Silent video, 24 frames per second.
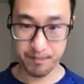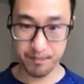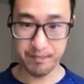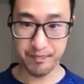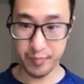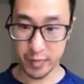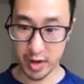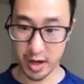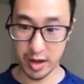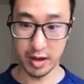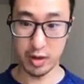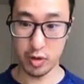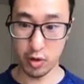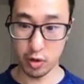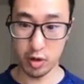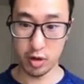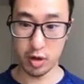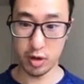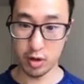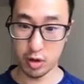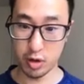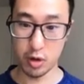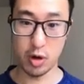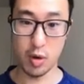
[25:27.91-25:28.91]
it
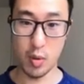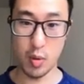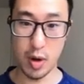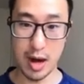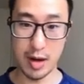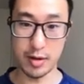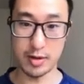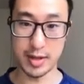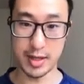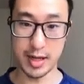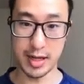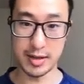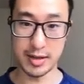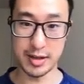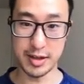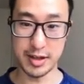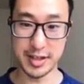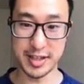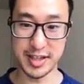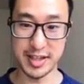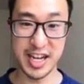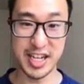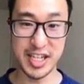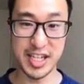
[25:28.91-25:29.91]
took a while to get to this
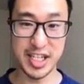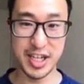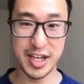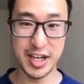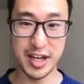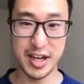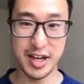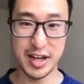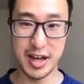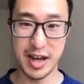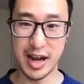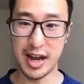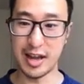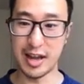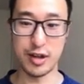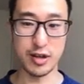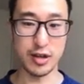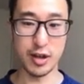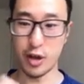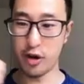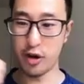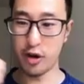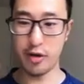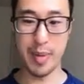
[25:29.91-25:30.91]
stage. And there's a
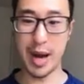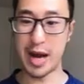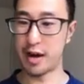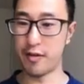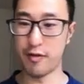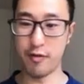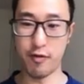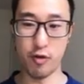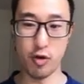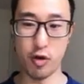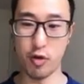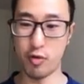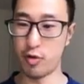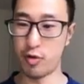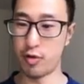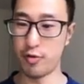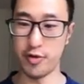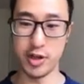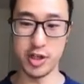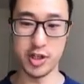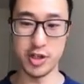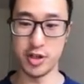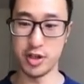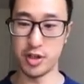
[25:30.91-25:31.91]
lot of back and forth
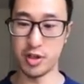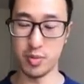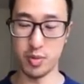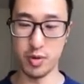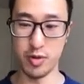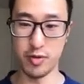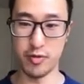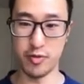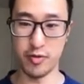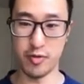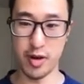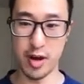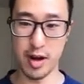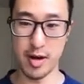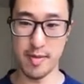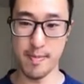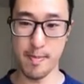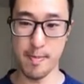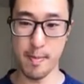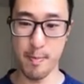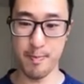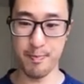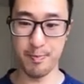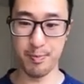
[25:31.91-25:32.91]
revisions with
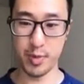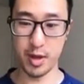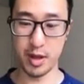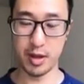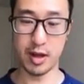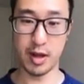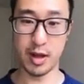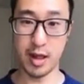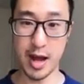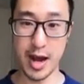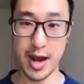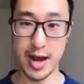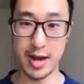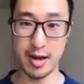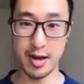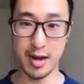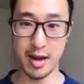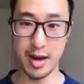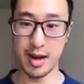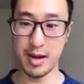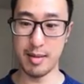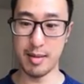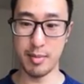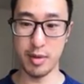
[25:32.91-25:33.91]
the client
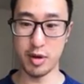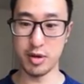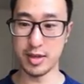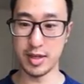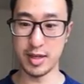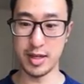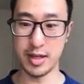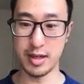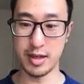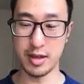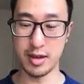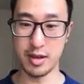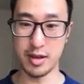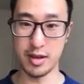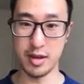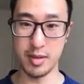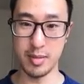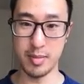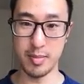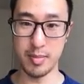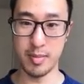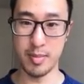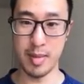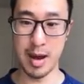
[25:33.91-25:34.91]
and mostly
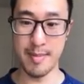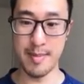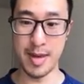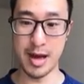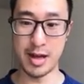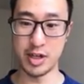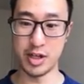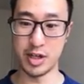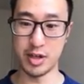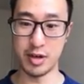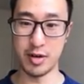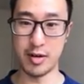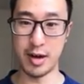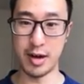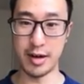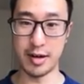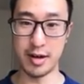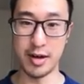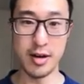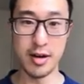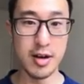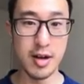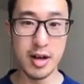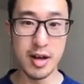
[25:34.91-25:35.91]
my managing director.
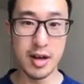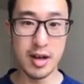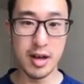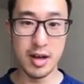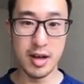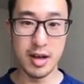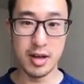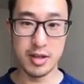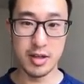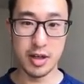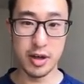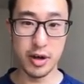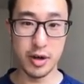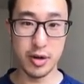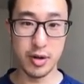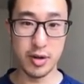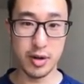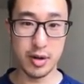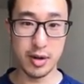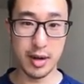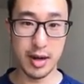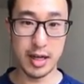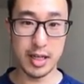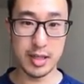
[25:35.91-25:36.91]
So
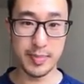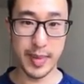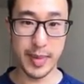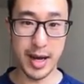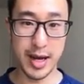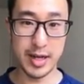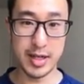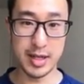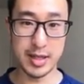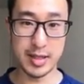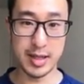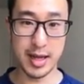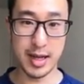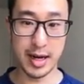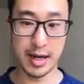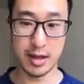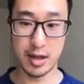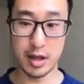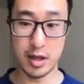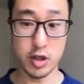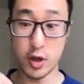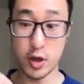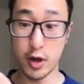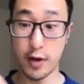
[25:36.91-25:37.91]
the next page is like the
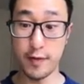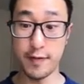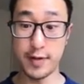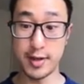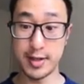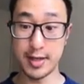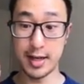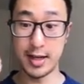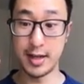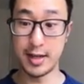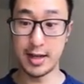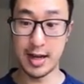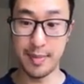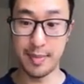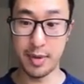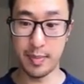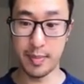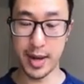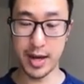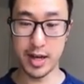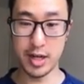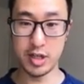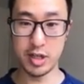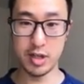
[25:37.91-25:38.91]
service in-depth
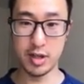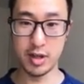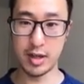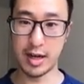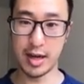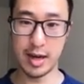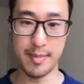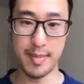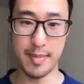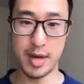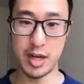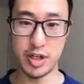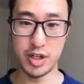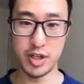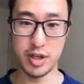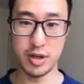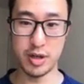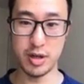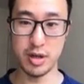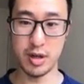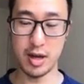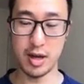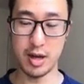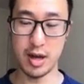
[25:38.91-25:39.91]
page. Like I
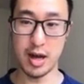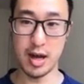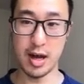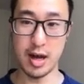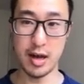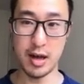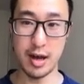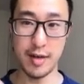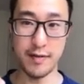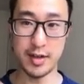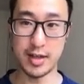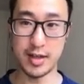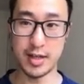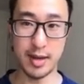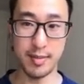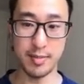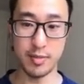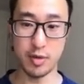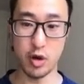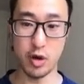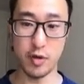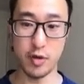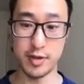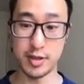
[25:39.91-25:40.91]
mentioned, Everteam
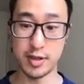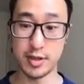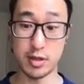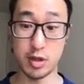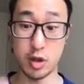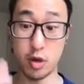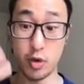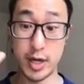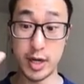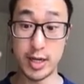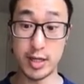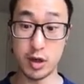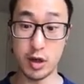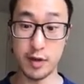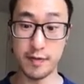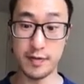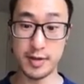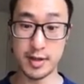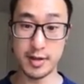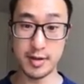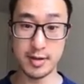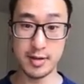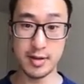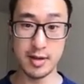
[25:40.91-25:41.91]
offers 3
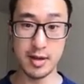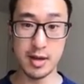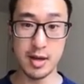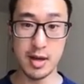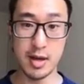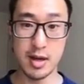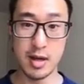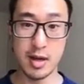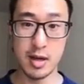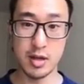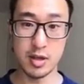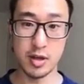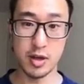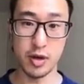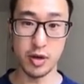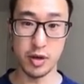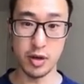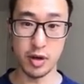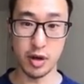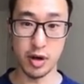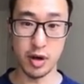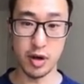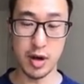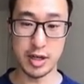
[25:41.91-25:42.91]
services. So,
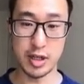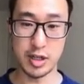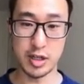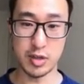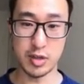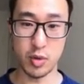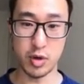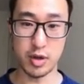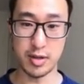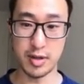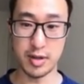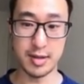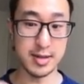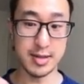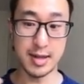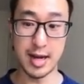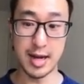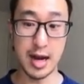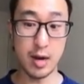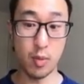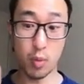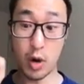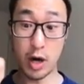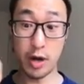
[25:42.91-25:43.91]
I just wanted to
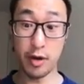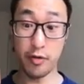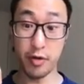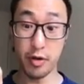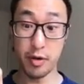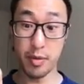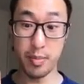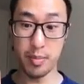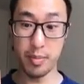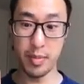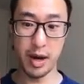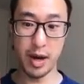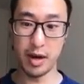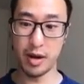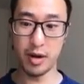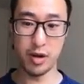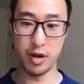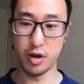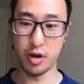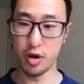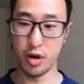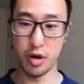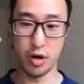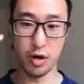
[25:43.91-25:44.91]
design one of them and,
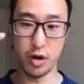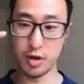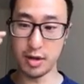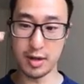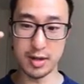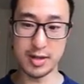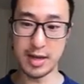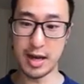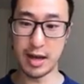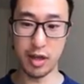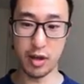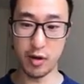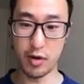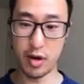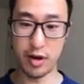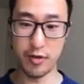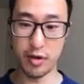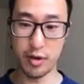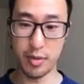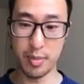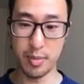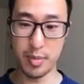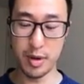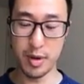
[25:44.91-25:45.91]
not design 3 of
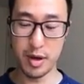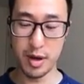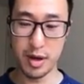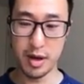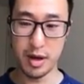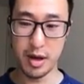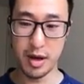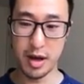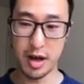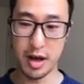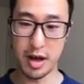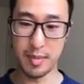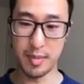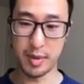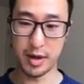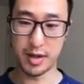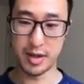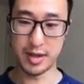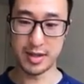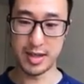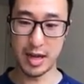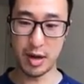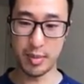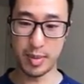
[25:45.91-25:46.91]
them because
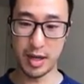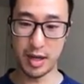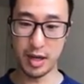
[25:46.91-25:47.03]
that will be